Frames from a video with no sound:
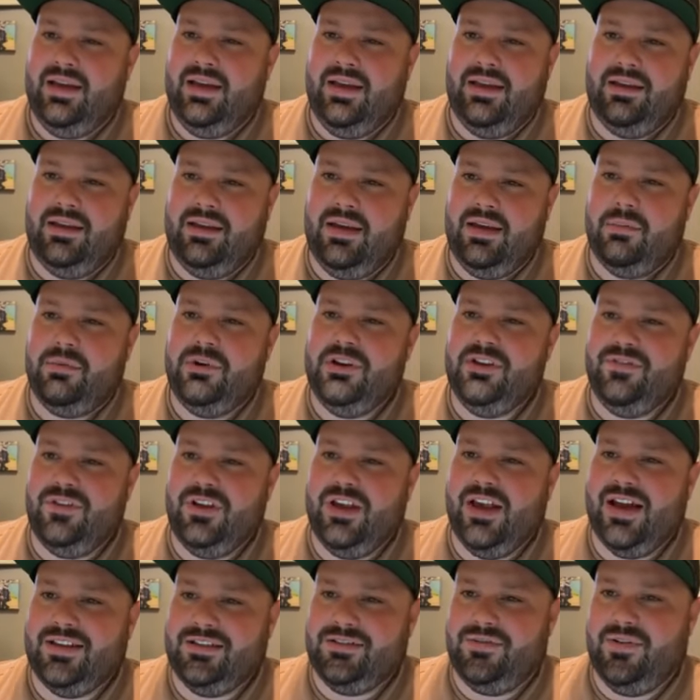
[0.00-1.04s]
how many of you
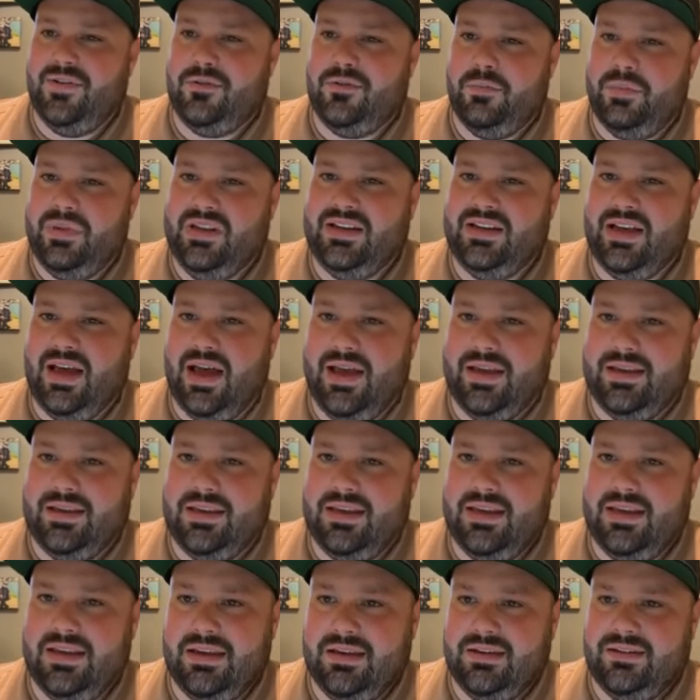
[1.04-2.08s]
guys have ever been to
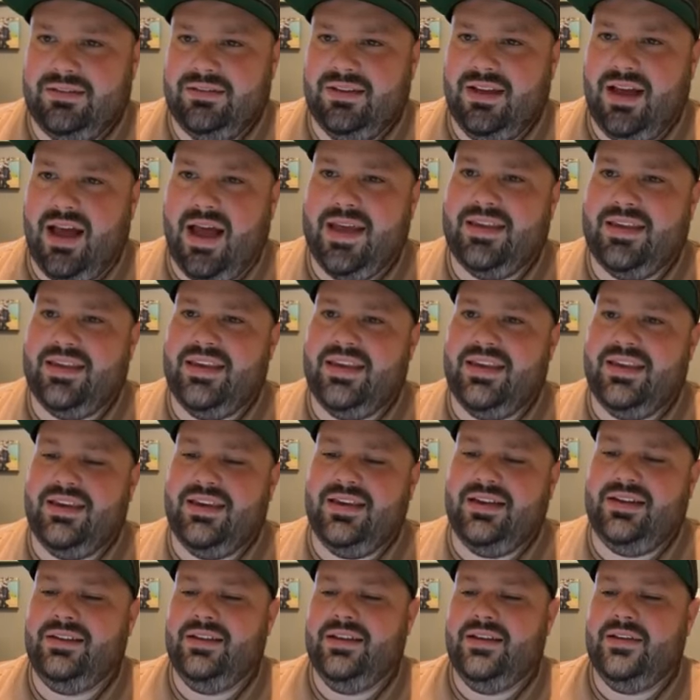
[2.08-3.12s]
IKEA?
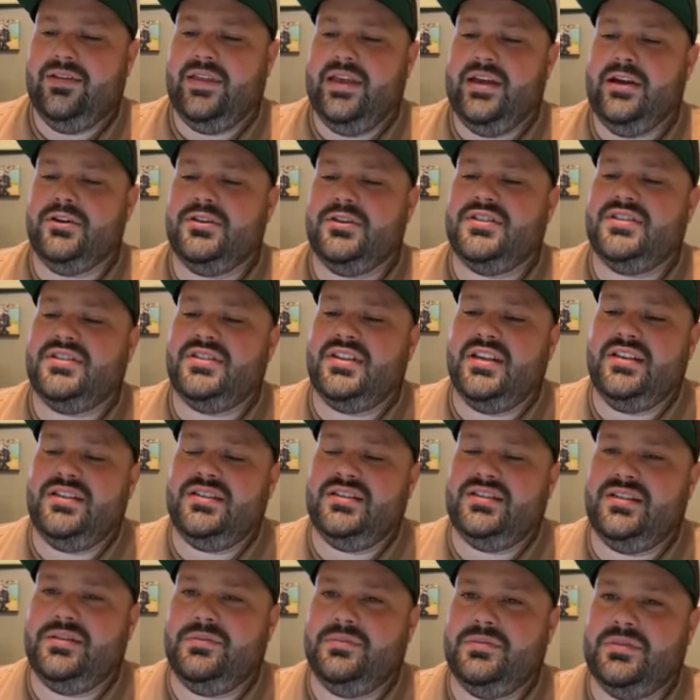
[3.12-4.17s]
IKEA, they are
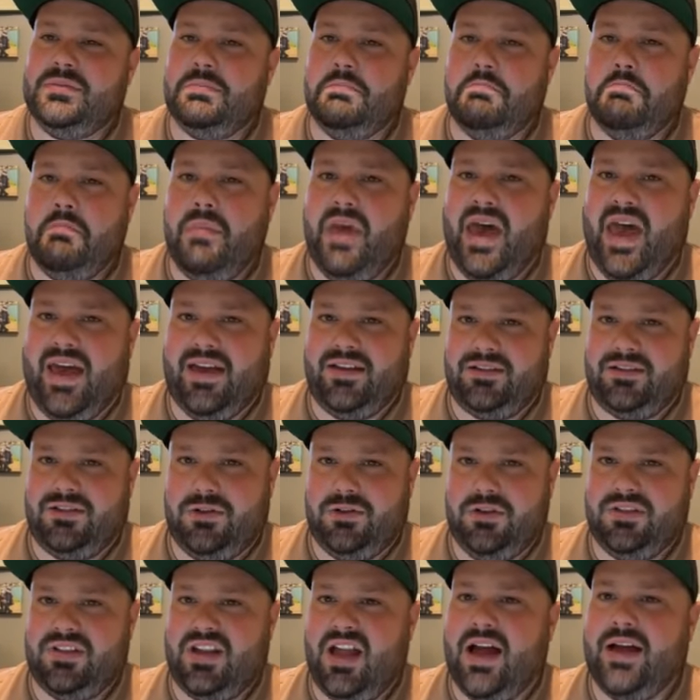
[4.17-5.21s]
systems
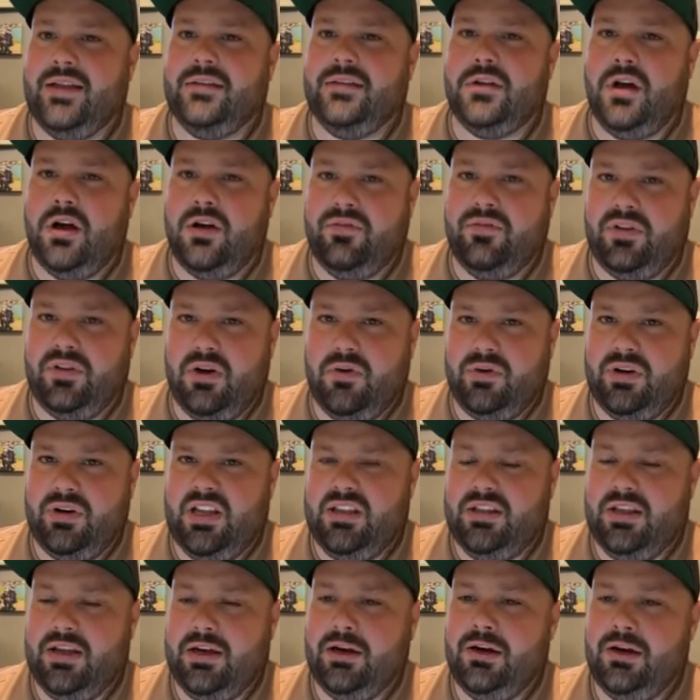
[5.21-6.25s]
masters. I love going
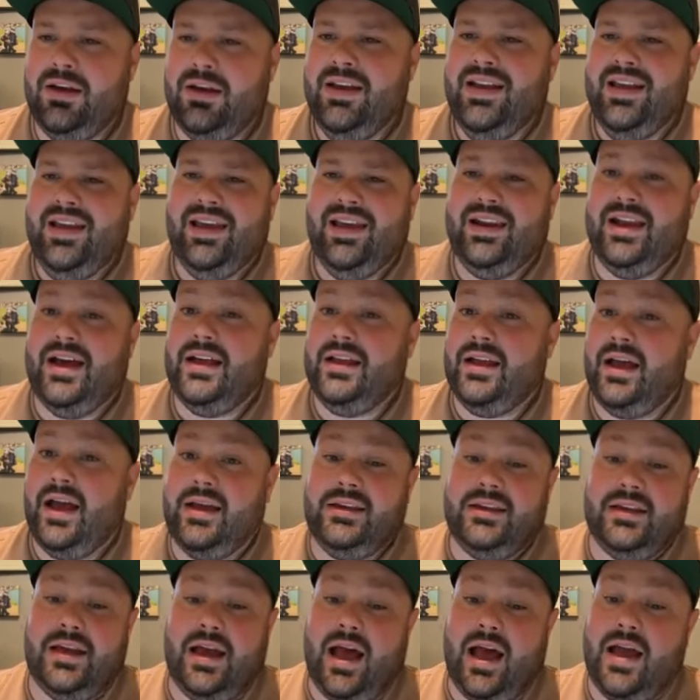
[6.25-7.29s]
in there, and
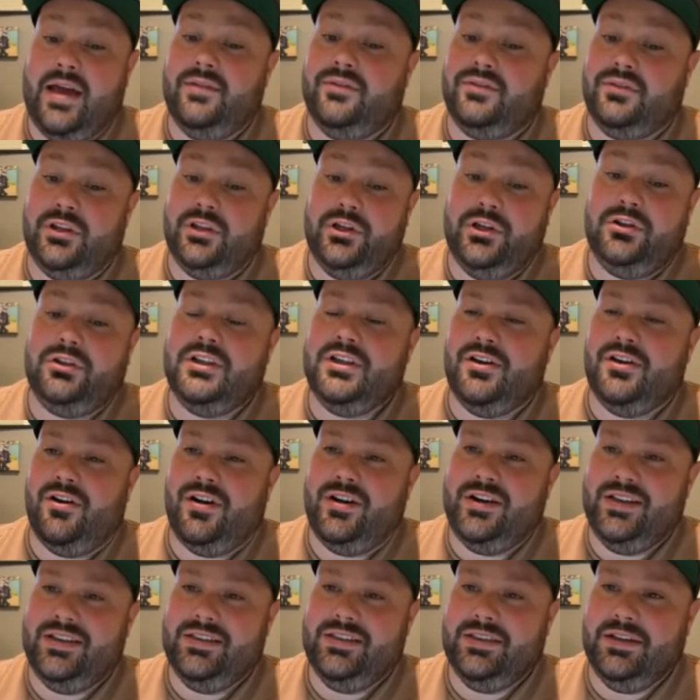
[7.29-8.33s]
I've literally
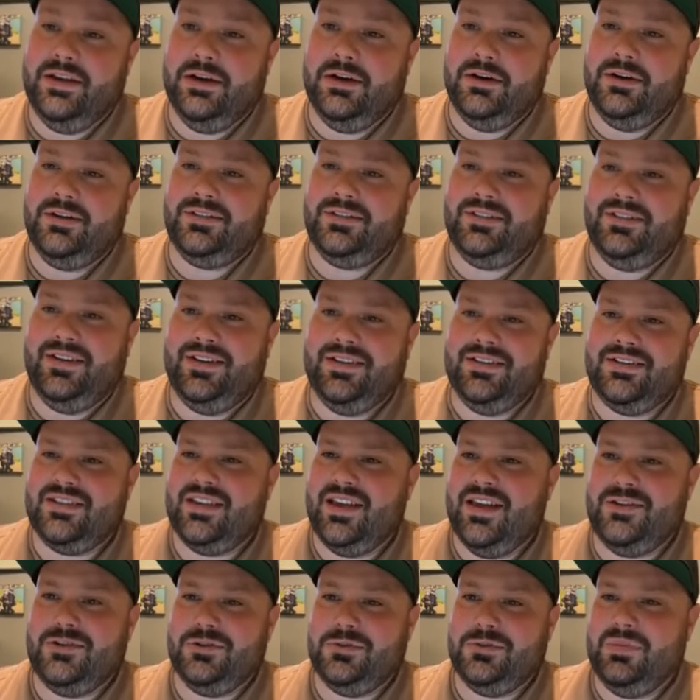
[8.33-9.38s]
gone in there in
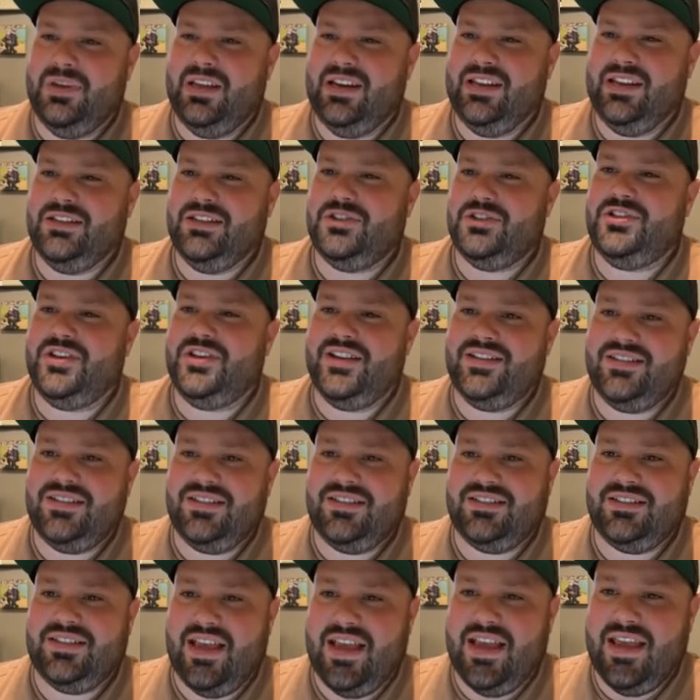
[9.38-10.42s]
scheduled meetings just
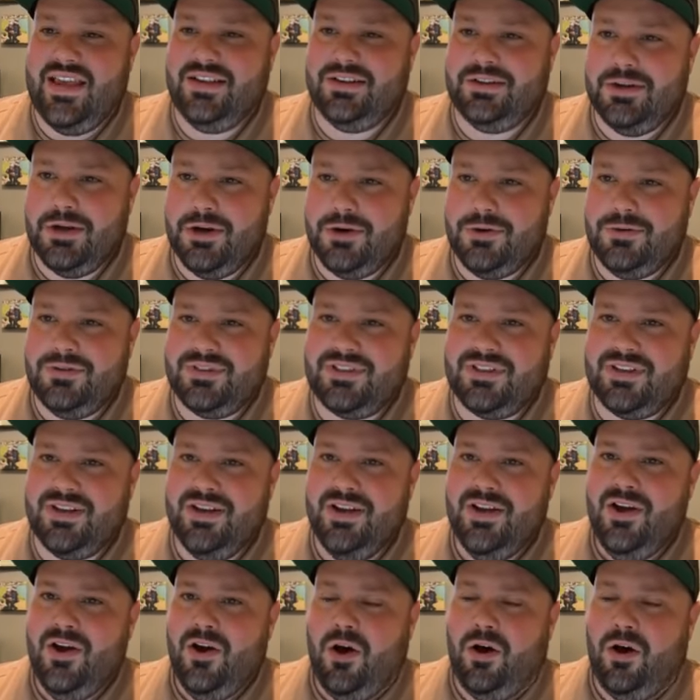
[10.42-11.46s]
to take notes
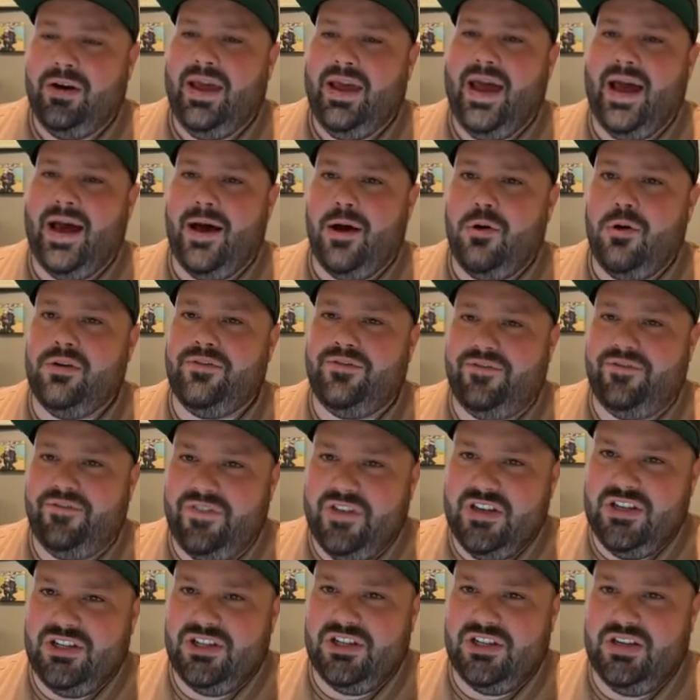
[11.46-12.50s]
on how
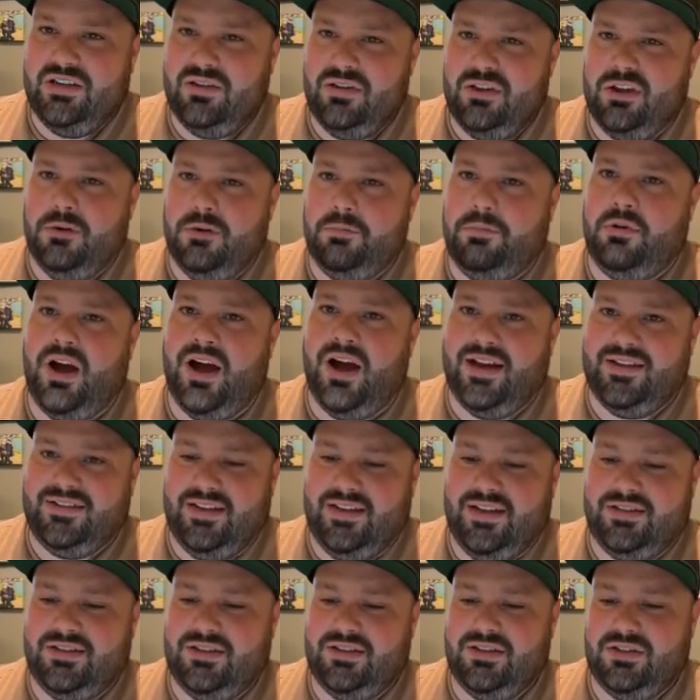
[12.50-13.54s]
efficient their
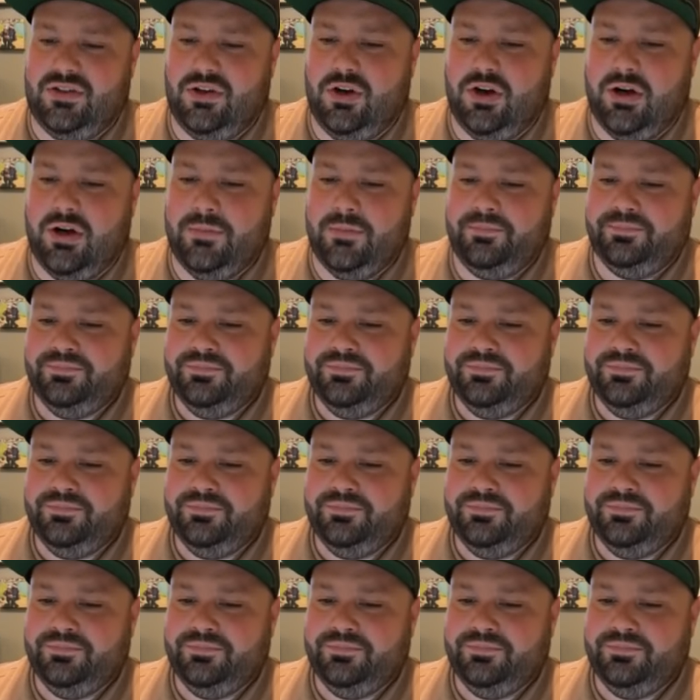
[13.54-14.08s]
processes are.